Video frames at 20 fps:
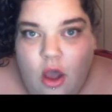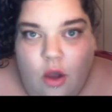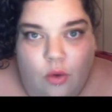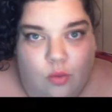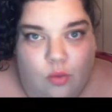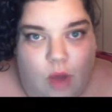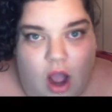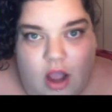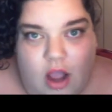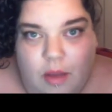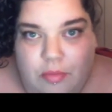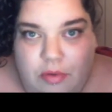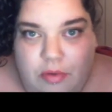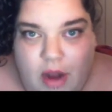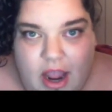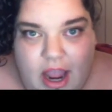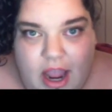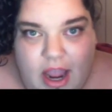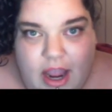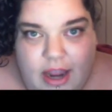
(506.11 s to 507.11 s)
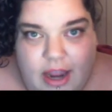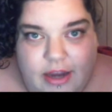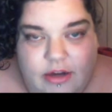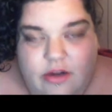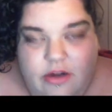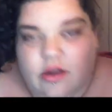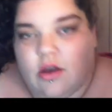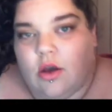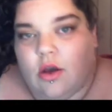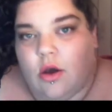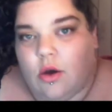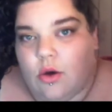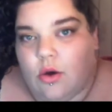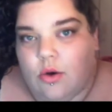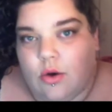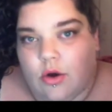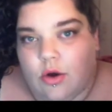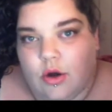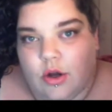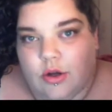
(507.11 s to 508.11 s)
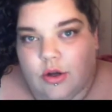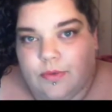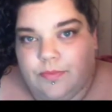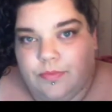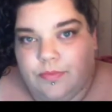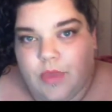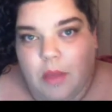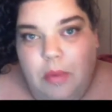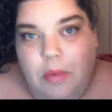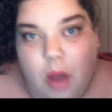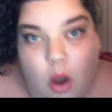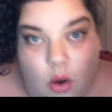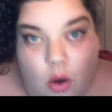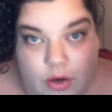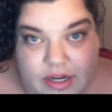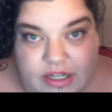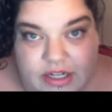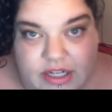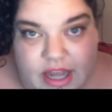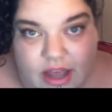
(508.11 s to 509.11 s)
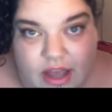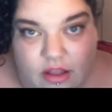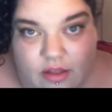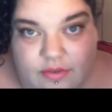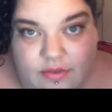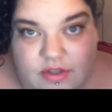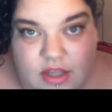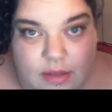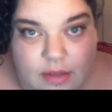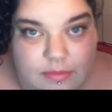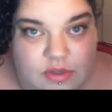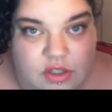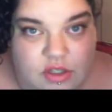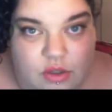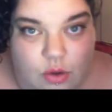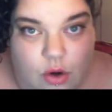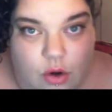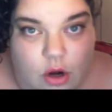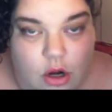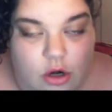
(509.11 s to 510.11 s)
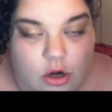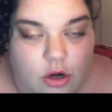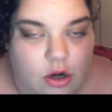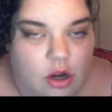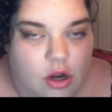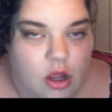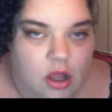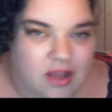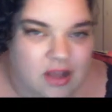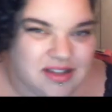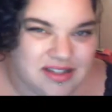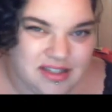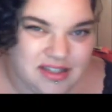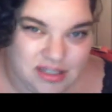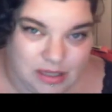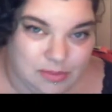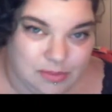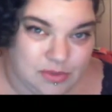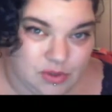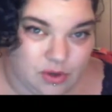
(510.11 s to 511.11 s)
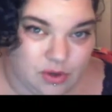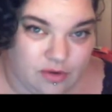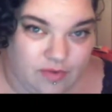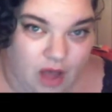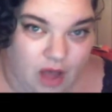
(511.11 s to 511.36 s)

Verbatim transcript: rock a braid or a ponytail of some sort or some sort of